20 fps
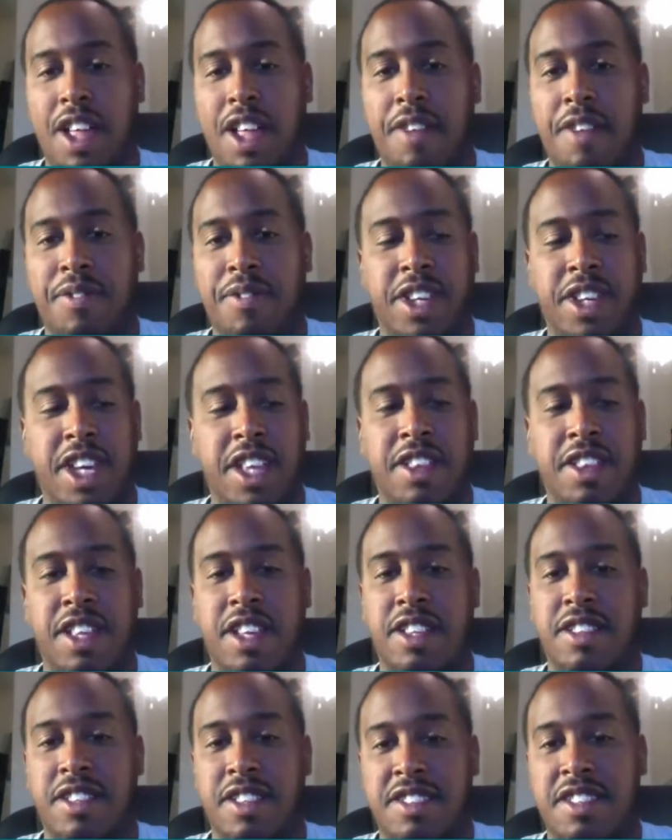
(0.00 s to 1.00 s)
I forget
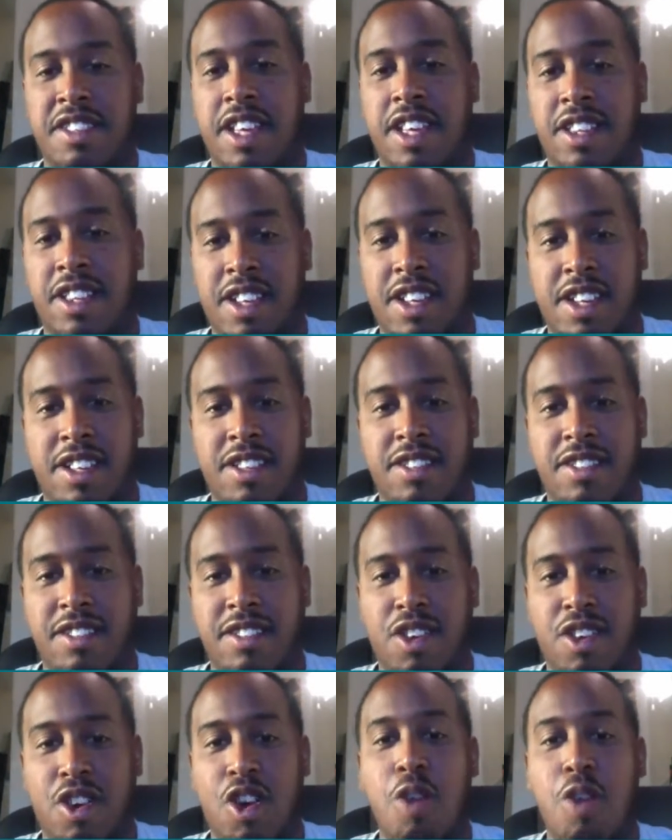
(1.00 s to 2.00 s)
the
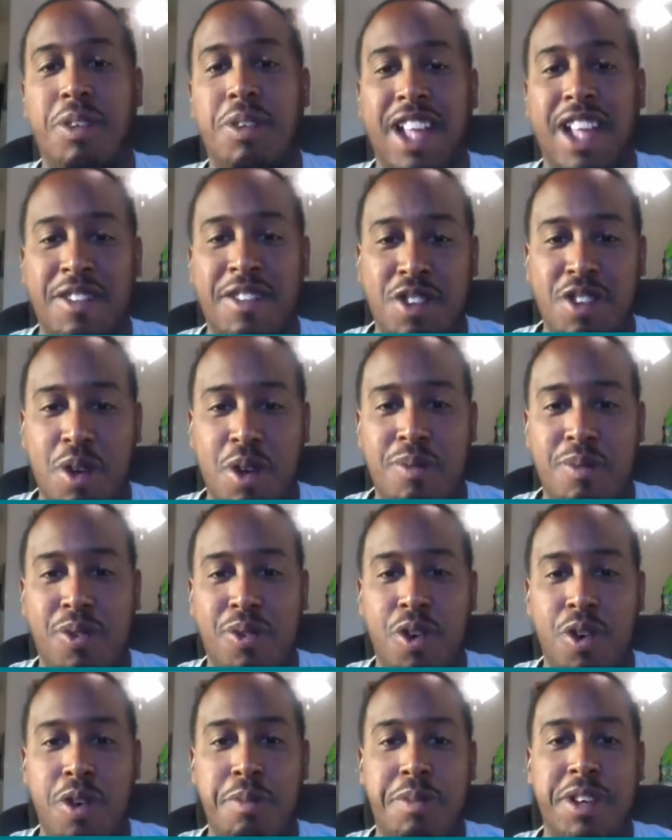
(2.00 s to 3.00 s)
Herbalife term
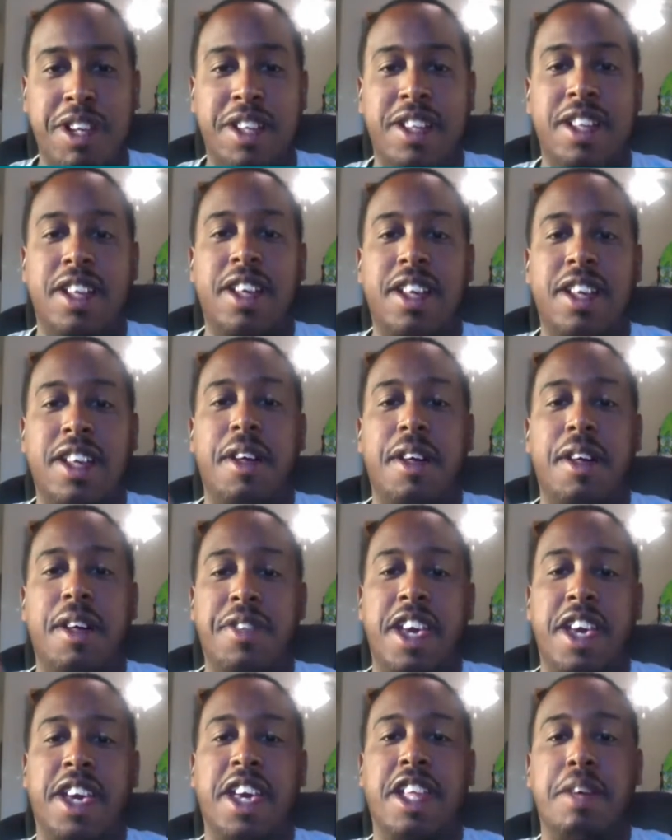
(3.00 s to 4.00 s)
for it, but
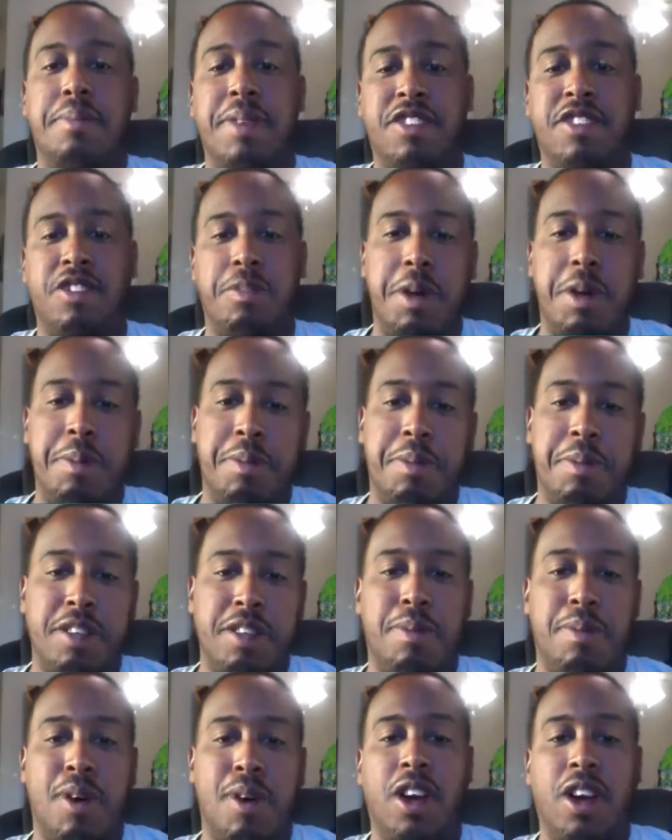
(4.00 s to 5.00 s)
they get a bunch of people in a
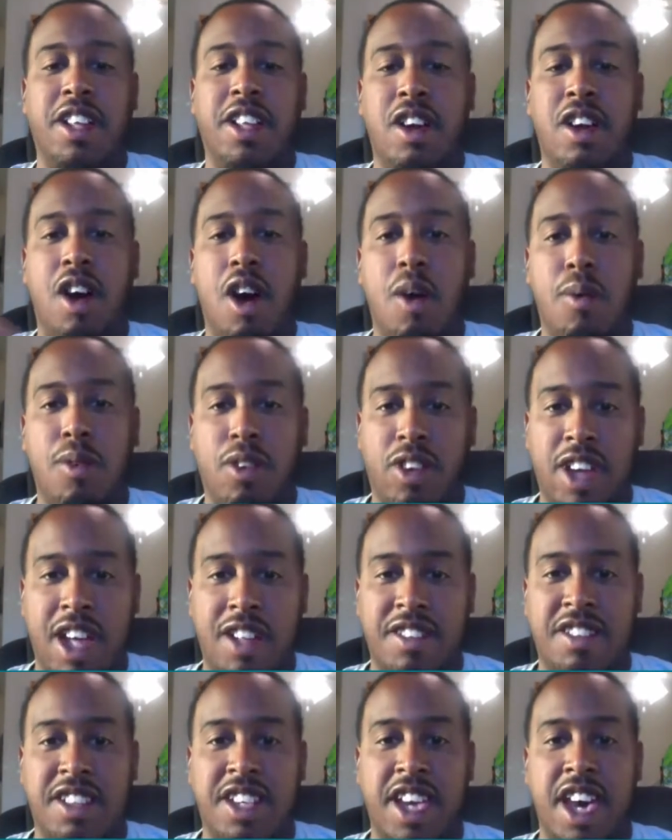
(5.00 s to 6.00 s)
park and they all work out
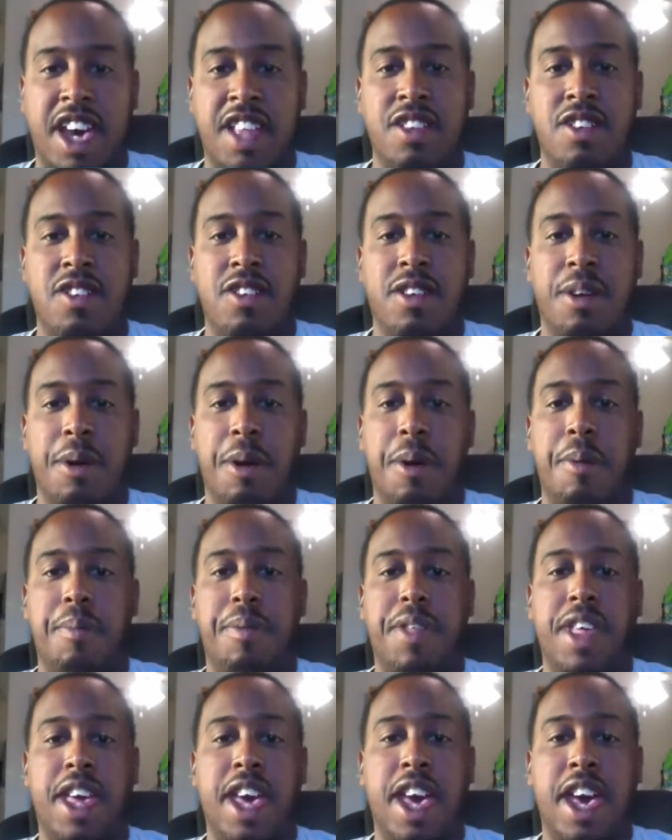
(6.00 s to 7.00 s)
together,
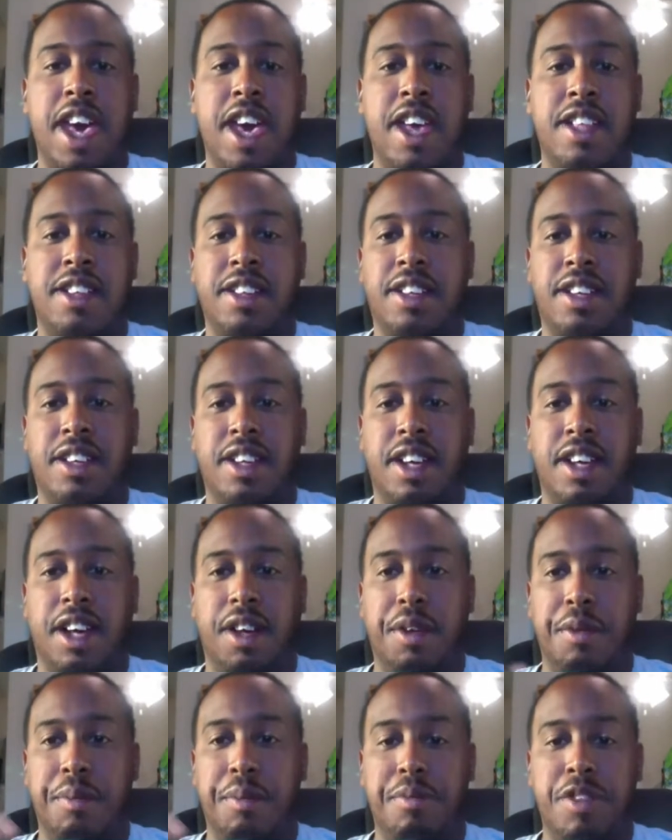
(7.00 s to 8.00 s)
and
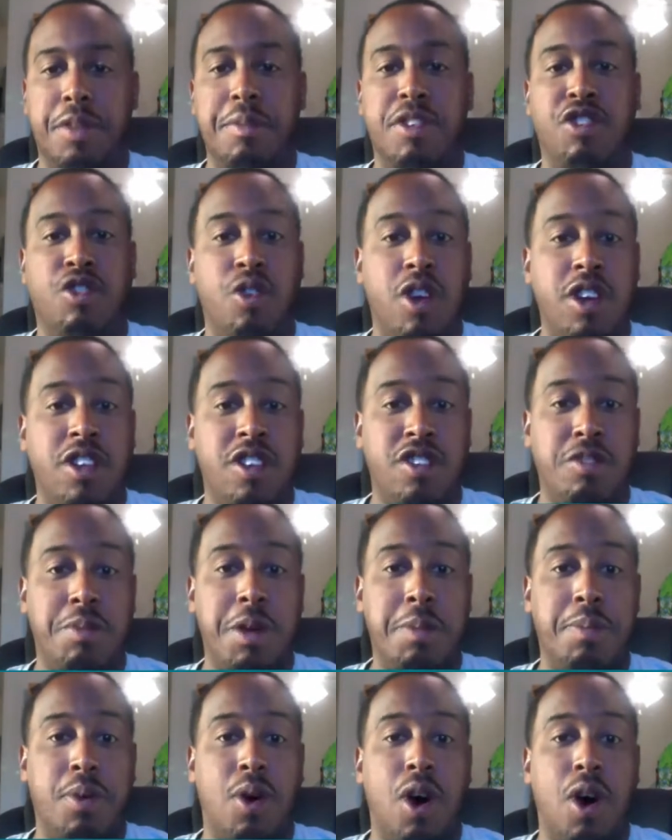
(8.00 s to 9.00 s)
the majority of those
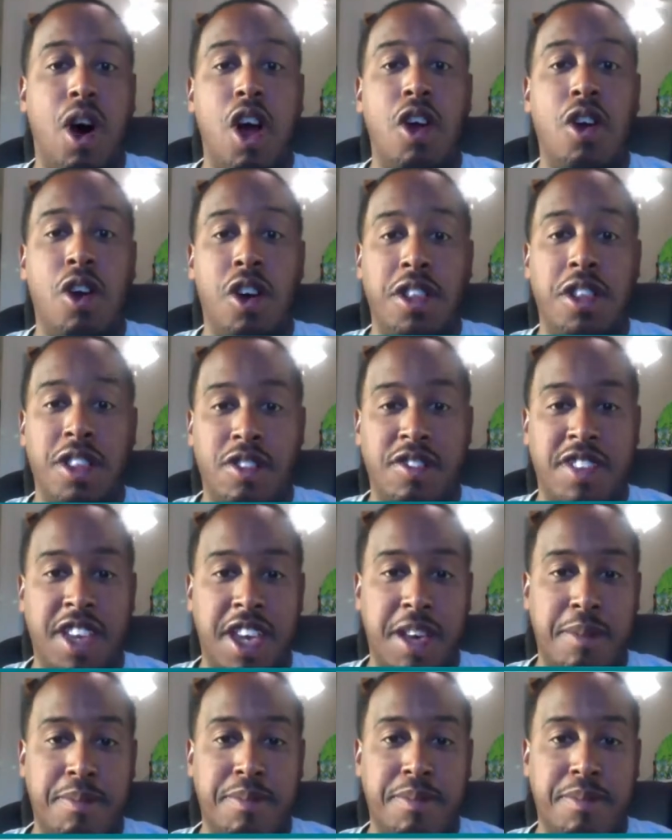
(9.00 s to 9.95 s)
people aren't on their team.